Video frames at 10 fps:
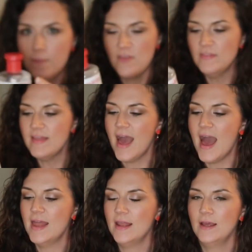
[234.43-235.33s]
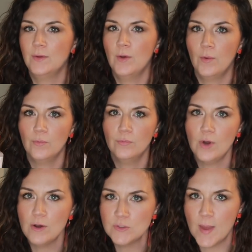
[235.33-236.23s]
I think they had
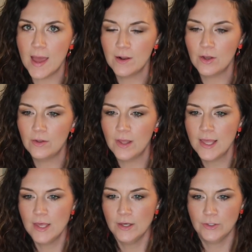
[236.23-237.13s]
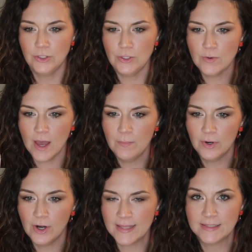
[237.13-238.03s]
rose petal,
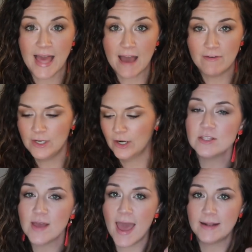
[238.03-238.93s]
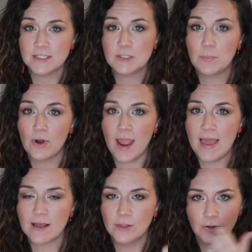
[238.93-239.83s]
cucumber, and lavender. I also had a
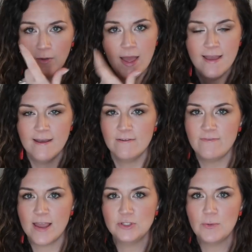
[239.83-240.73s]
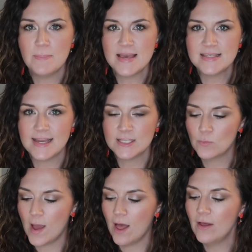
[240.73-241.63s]
spray, like a little facial mist
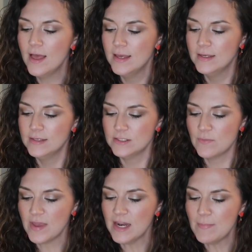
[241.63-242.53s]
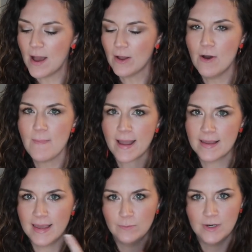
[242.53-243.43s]
as well. So I'm thinking about going back
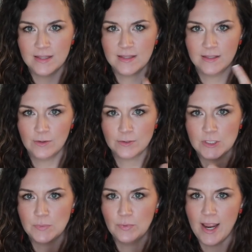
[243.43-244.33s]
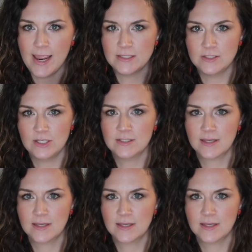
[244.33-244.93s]
and getting one of the little sprays just